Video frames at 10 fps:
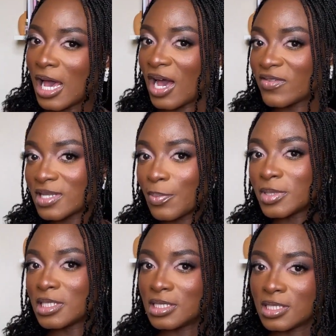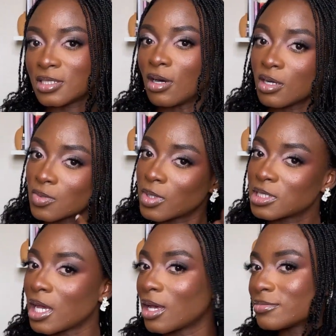after putting it in hot
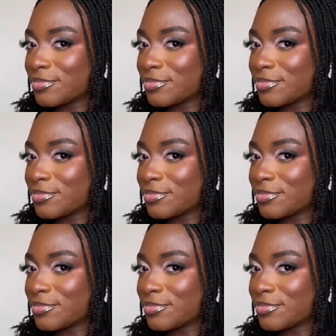water,